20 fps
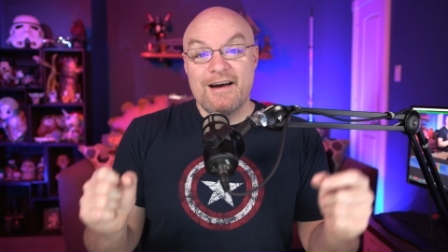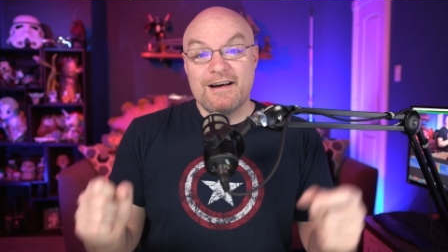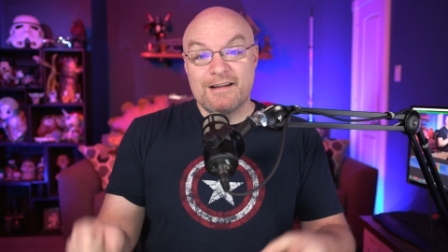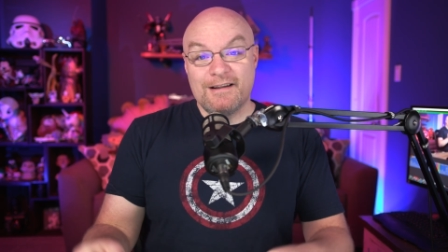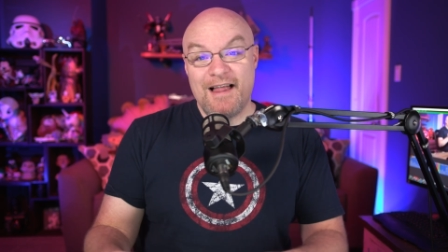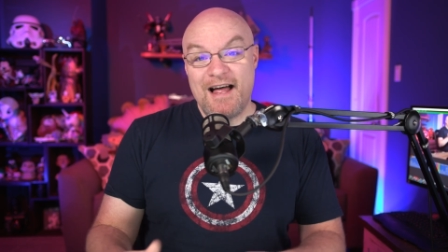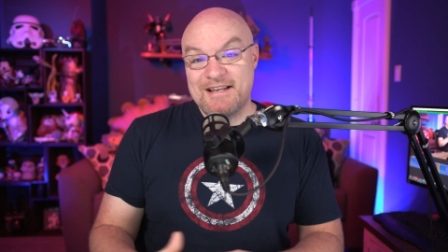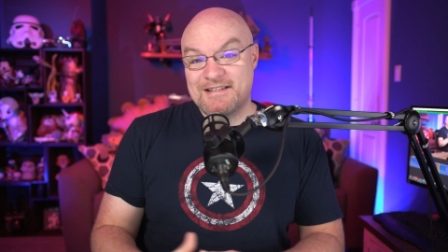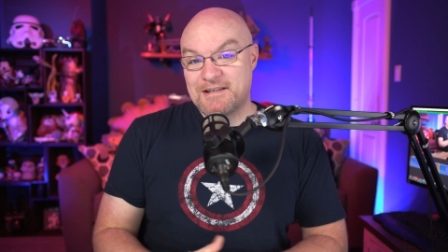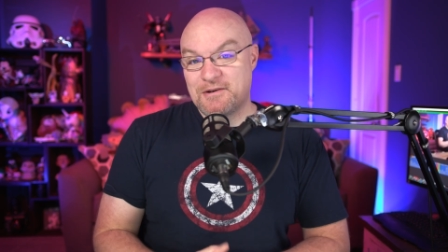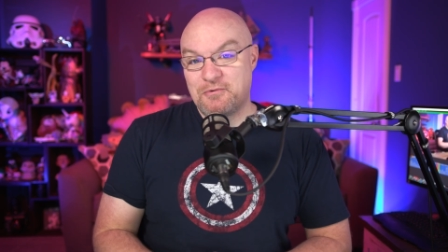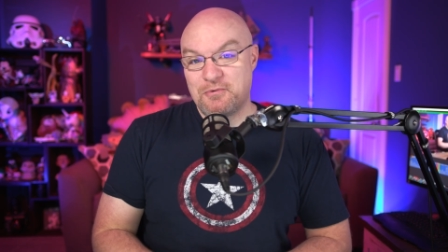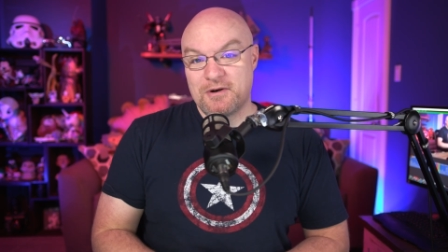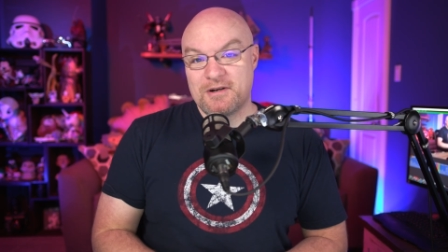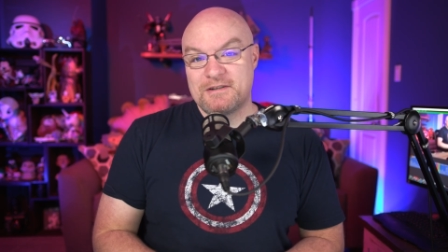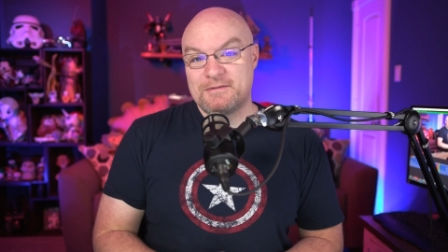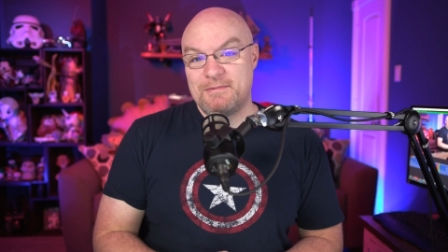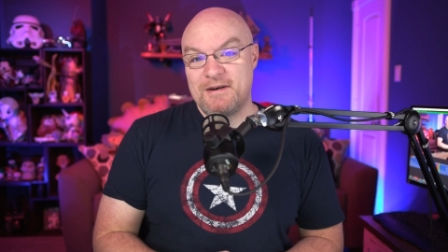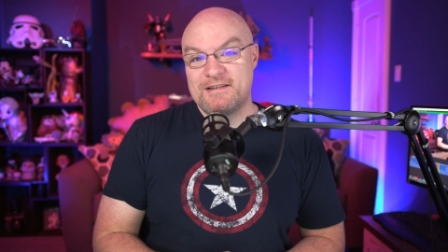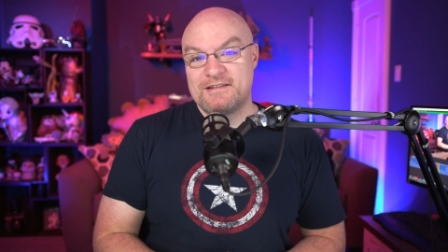classic
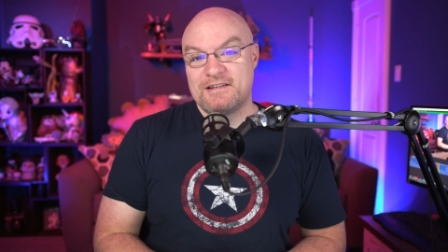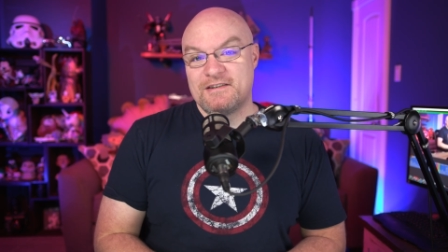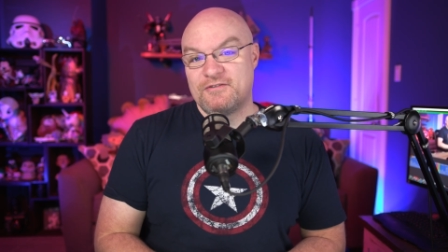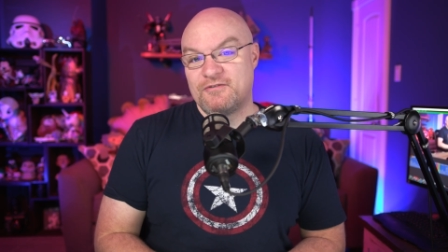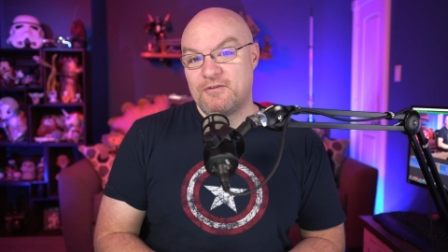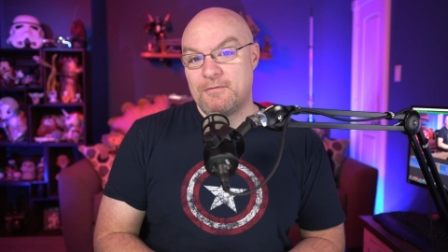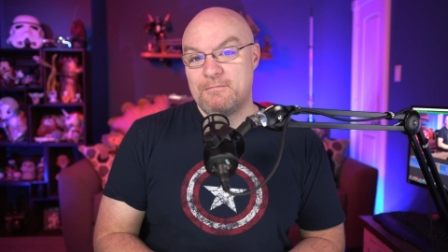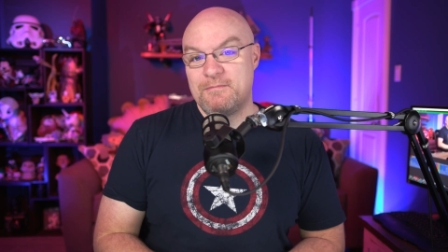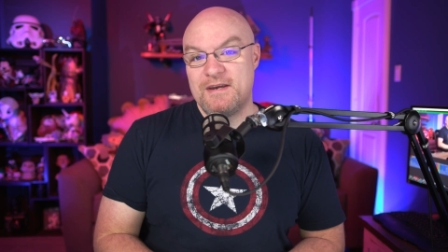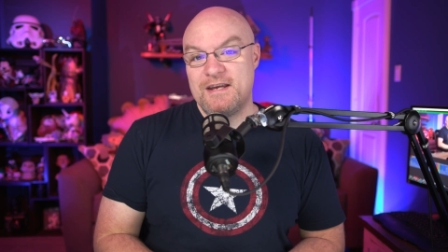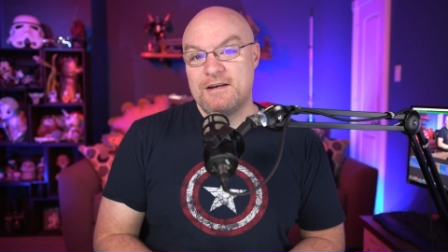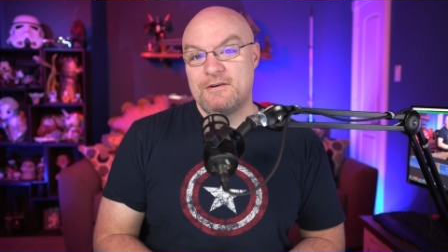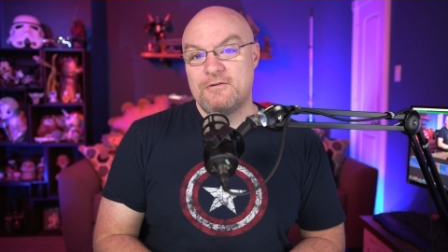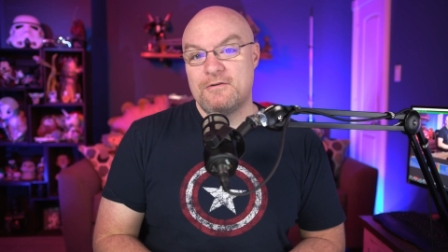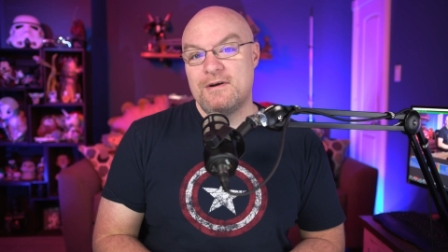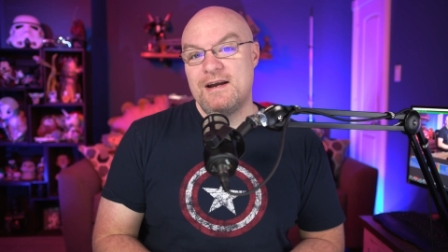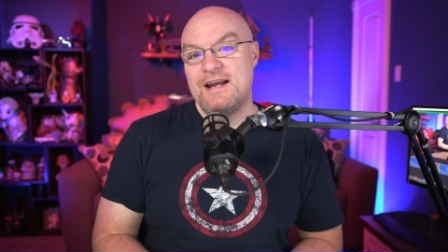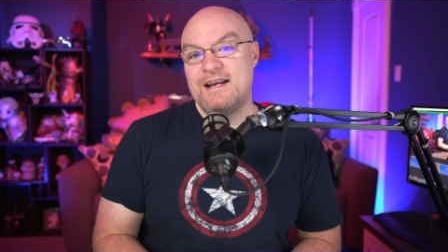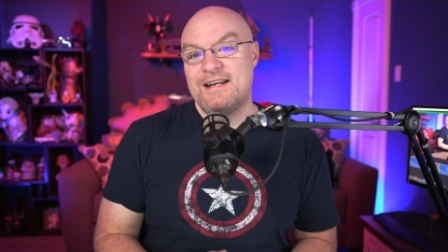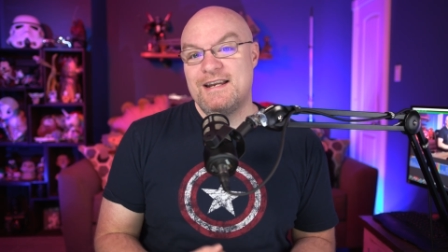workspaces from being
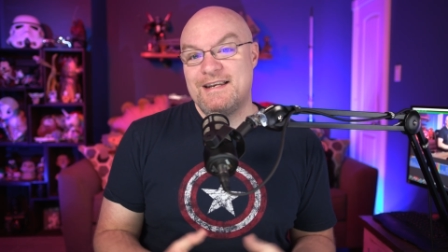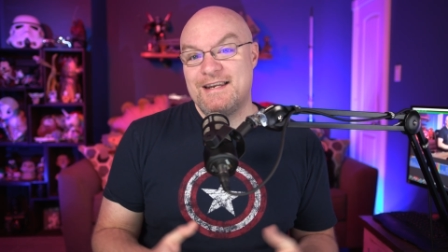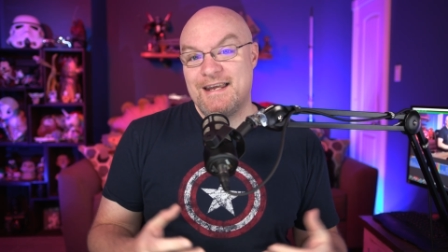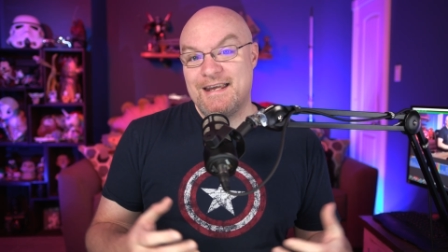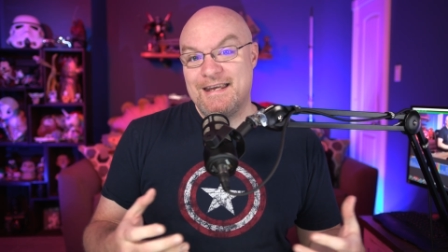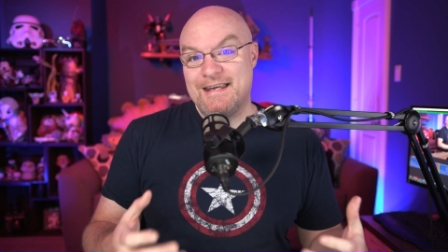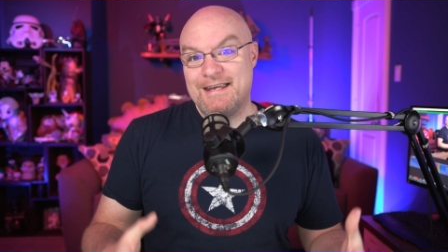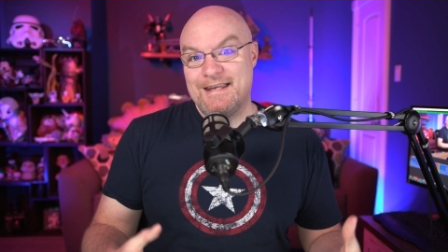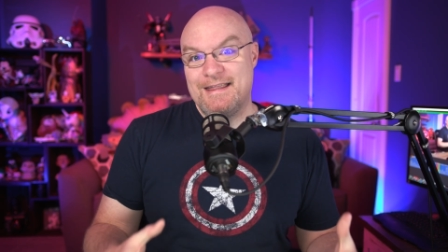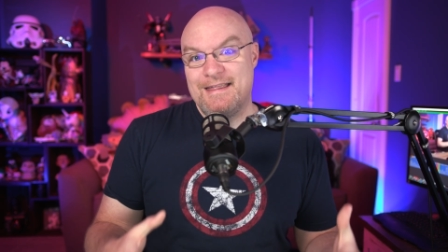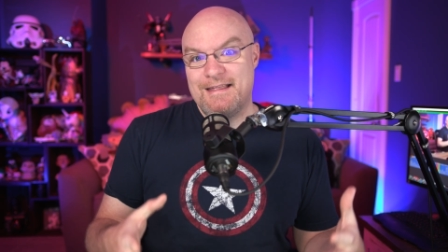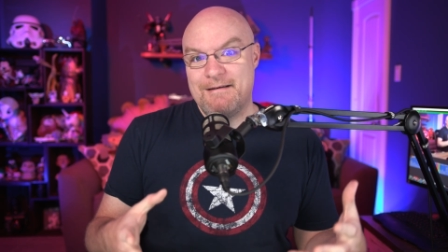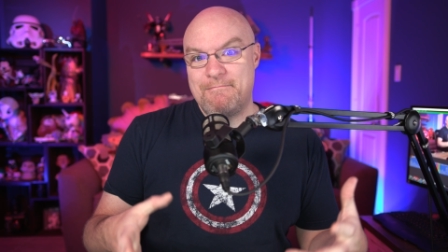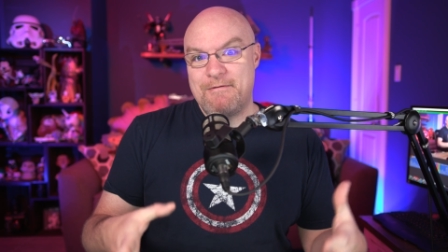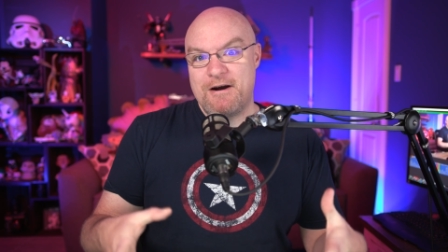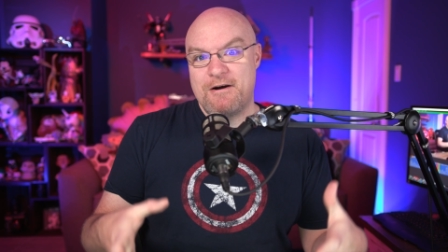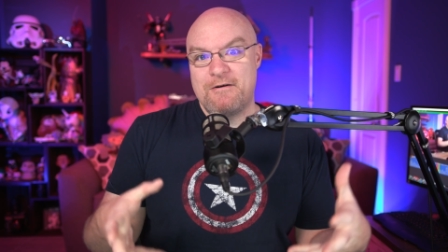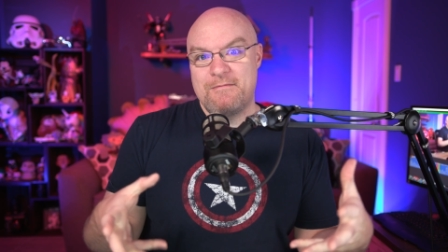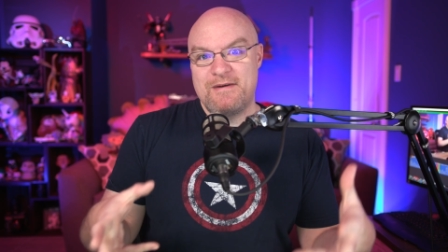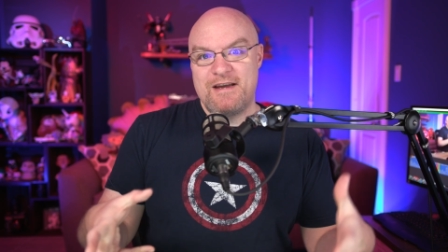created in the
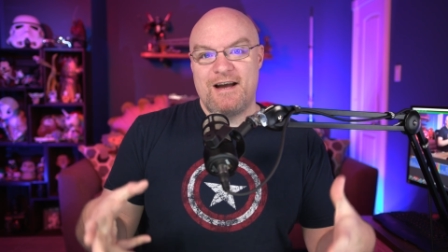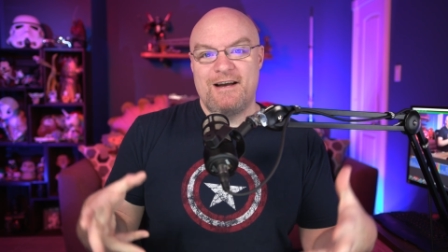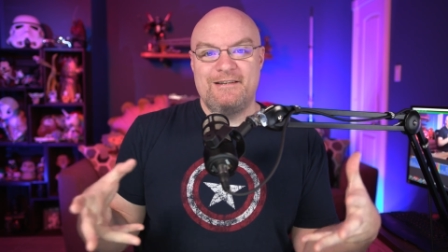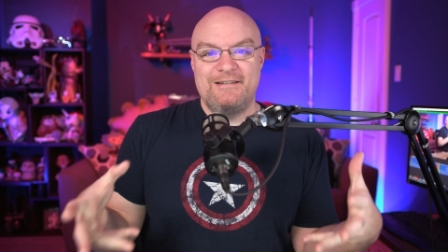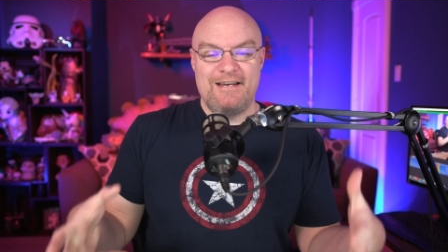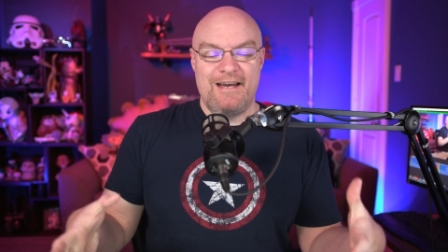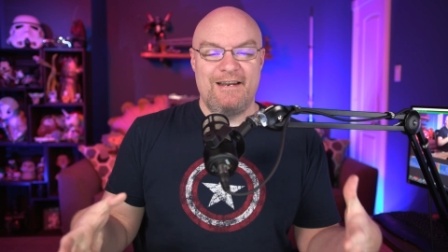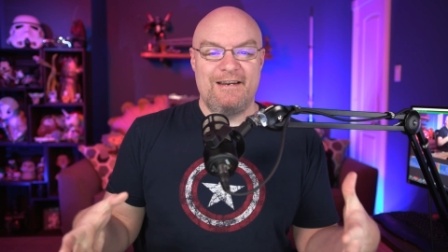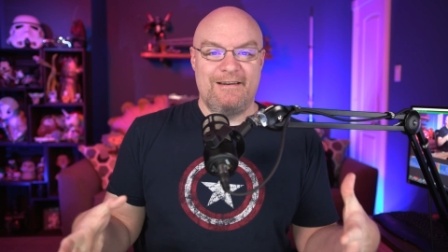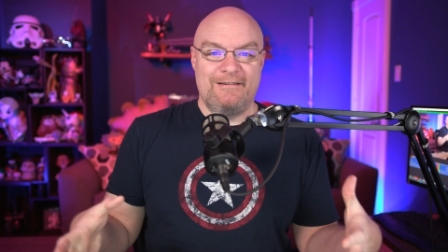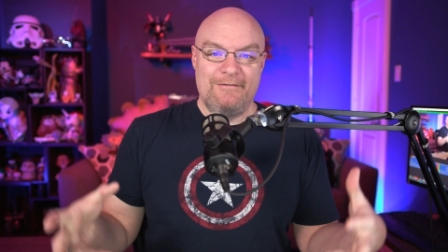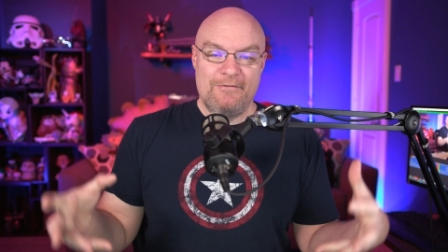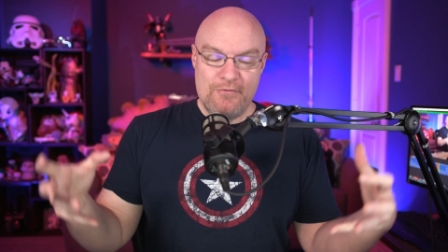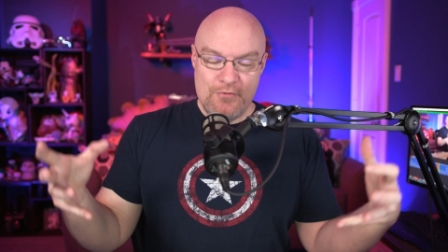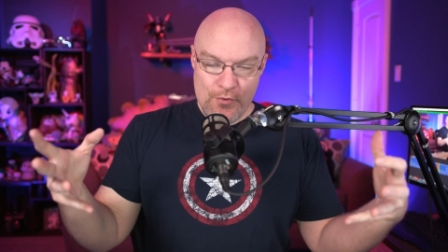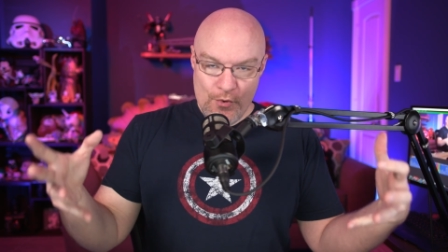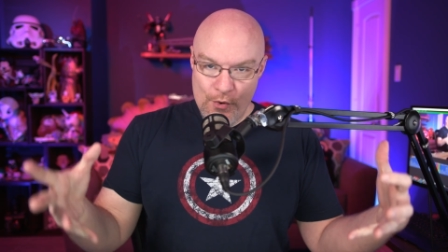Power BI tenant.